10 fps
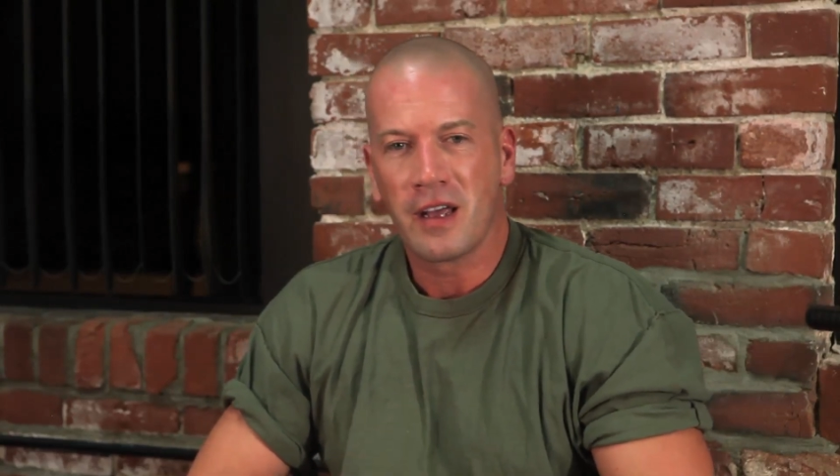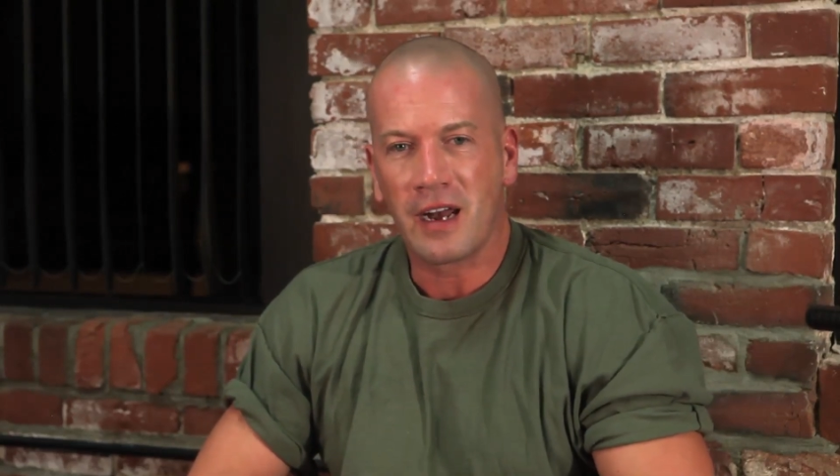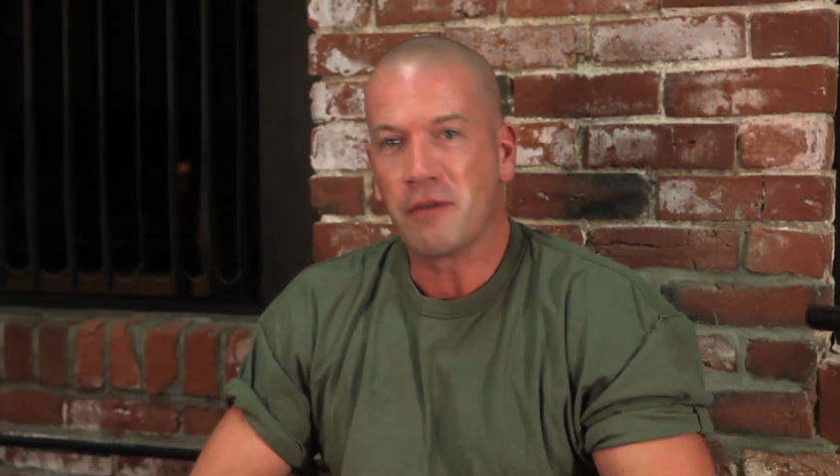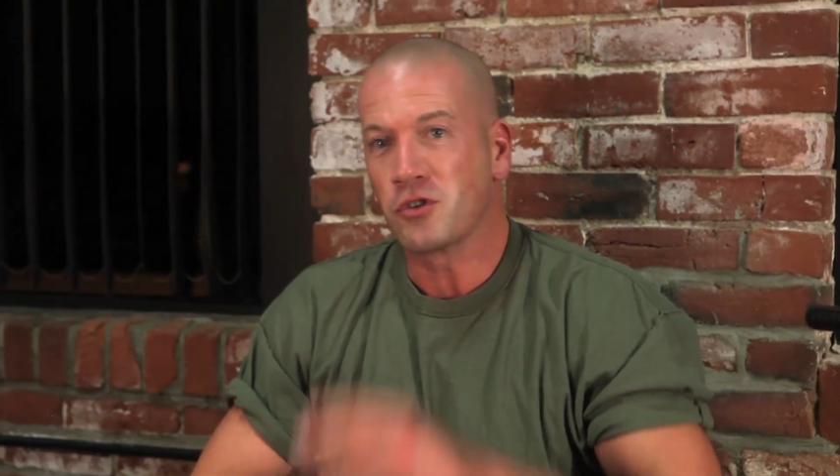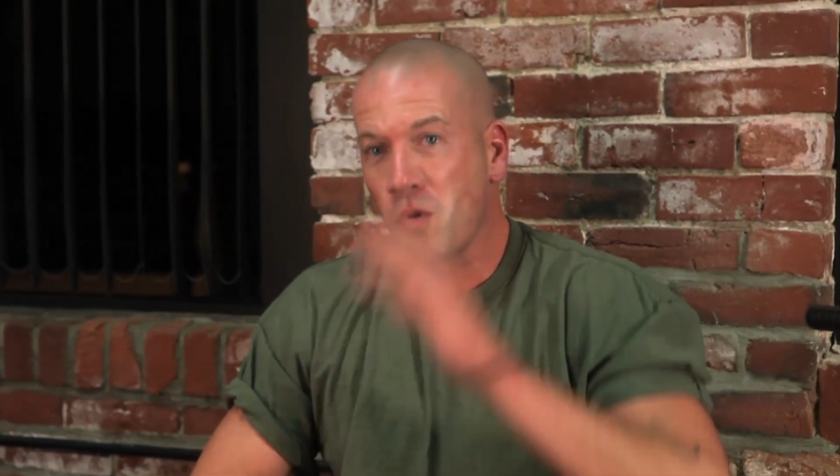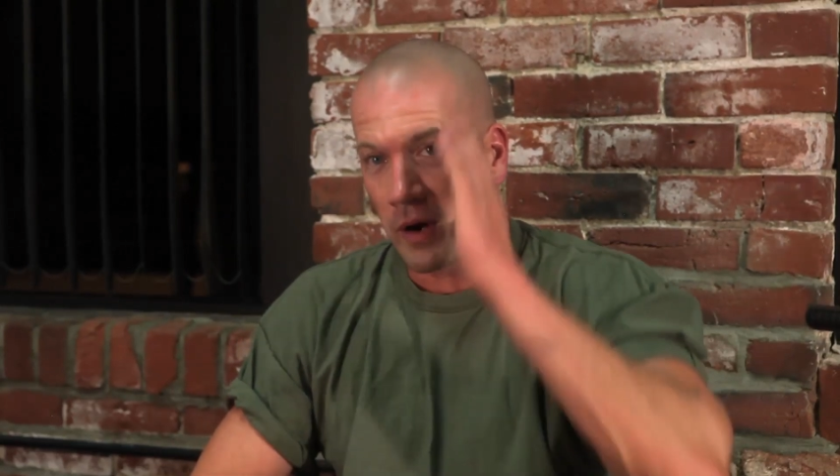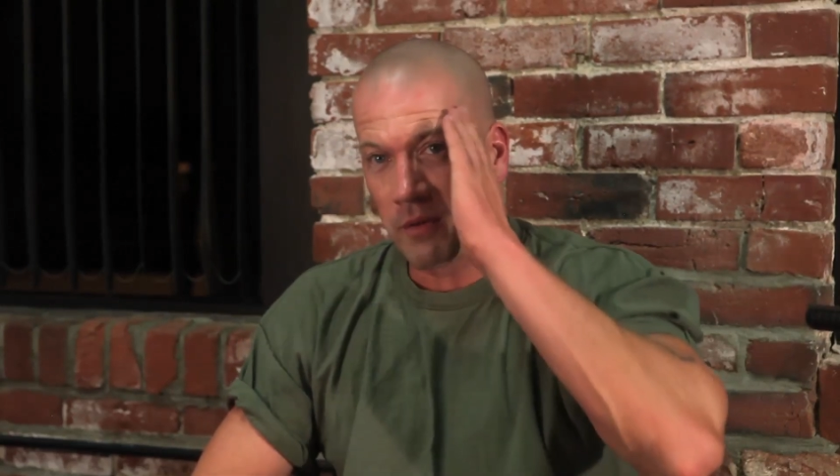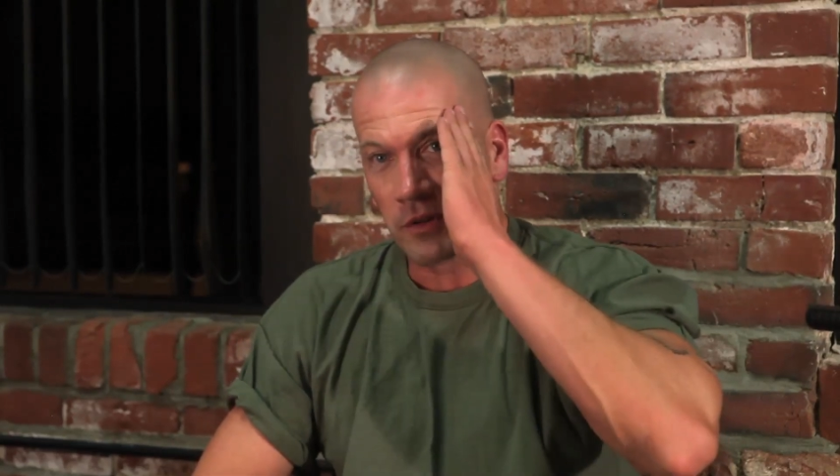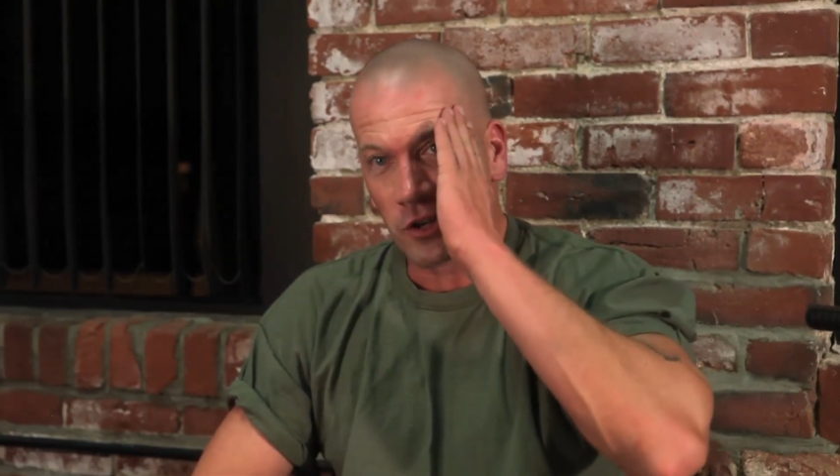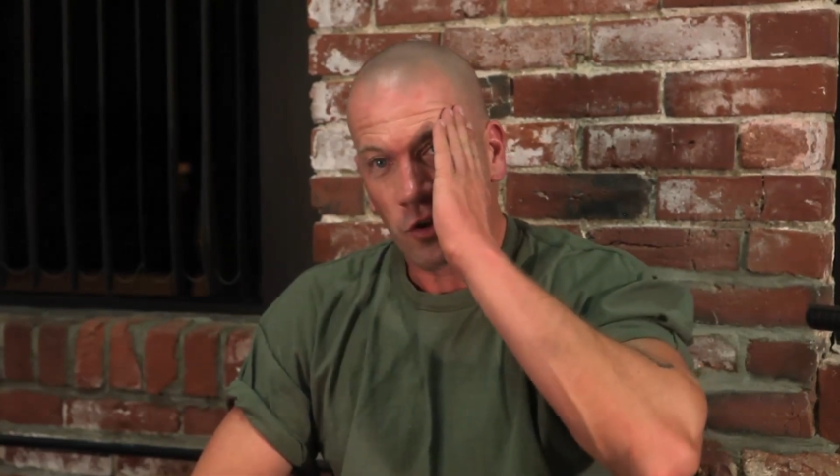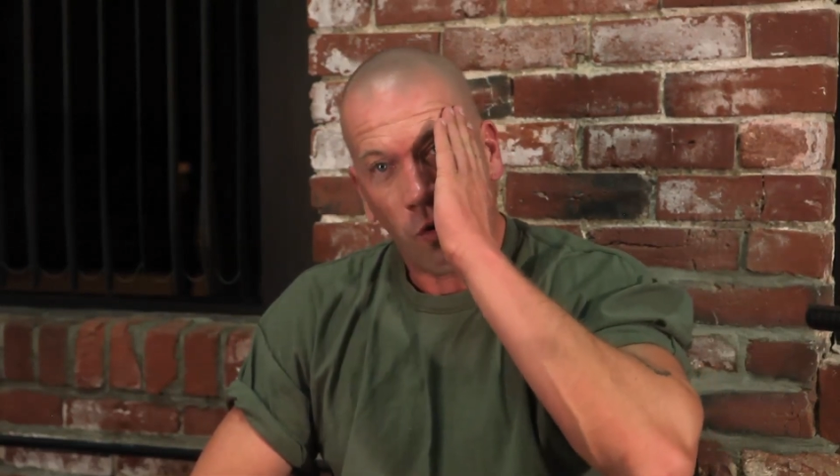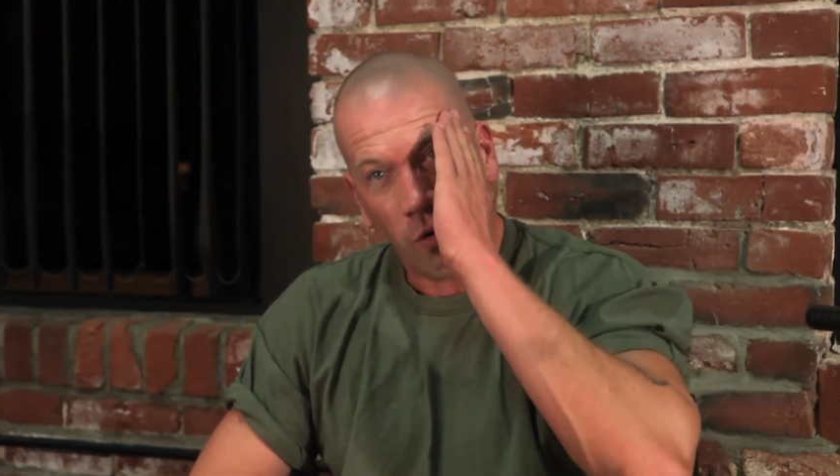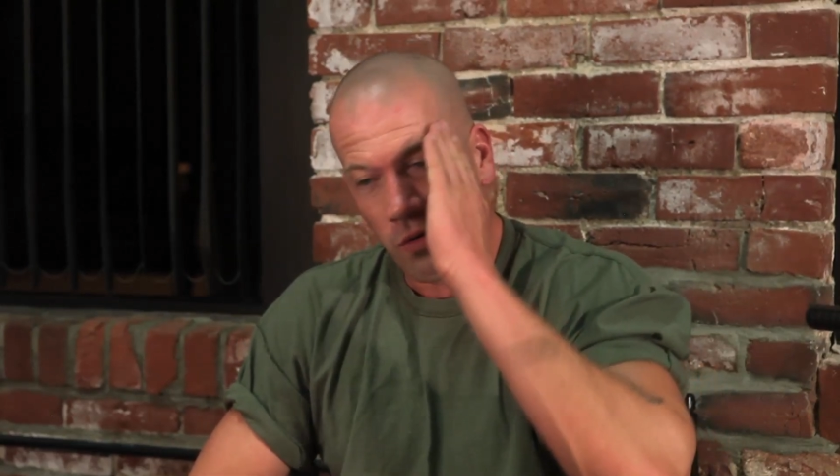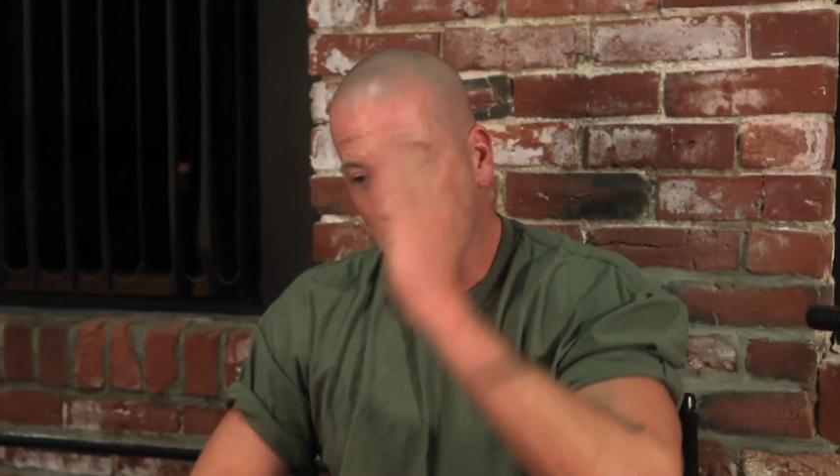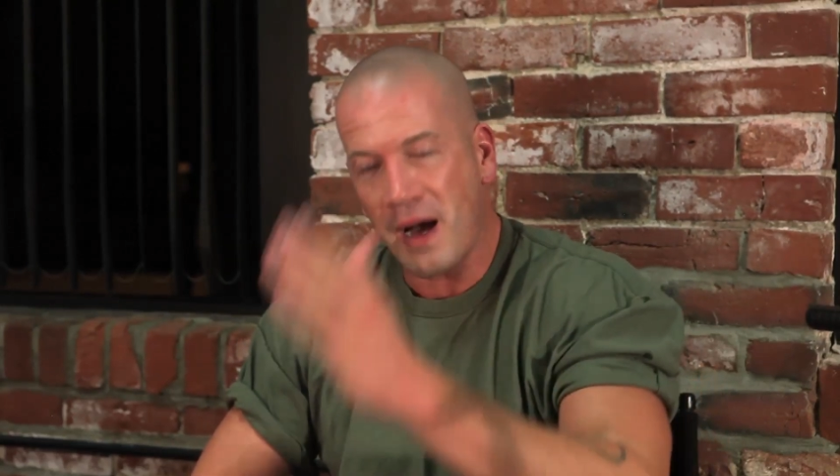And I was going in with this
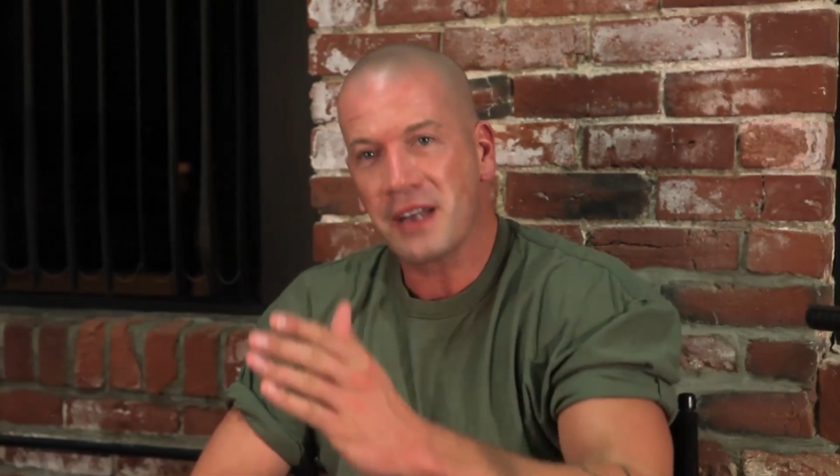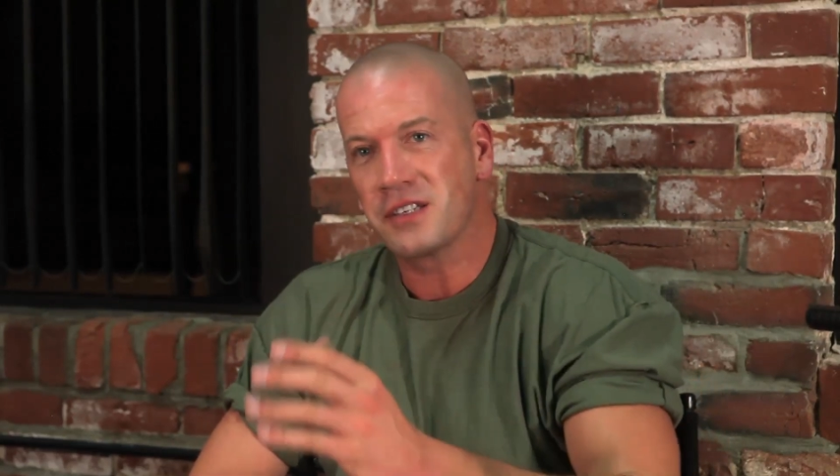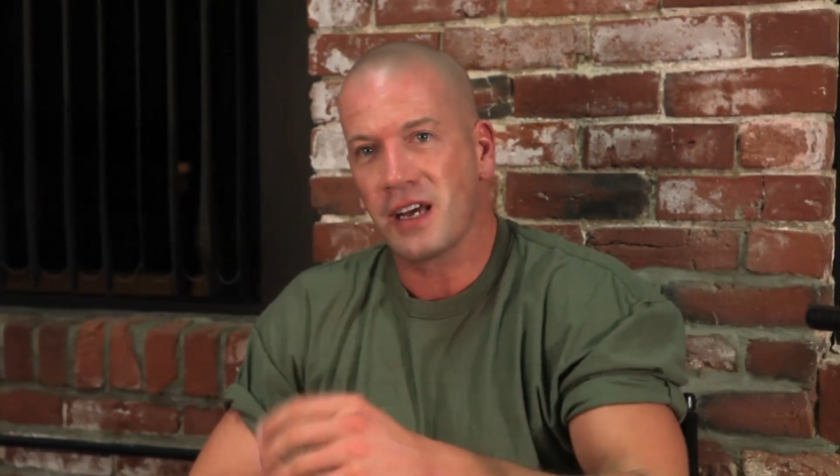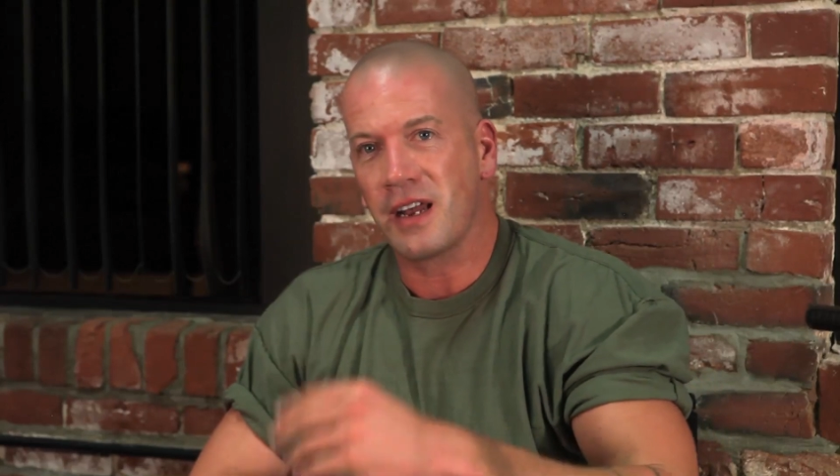whole mindset,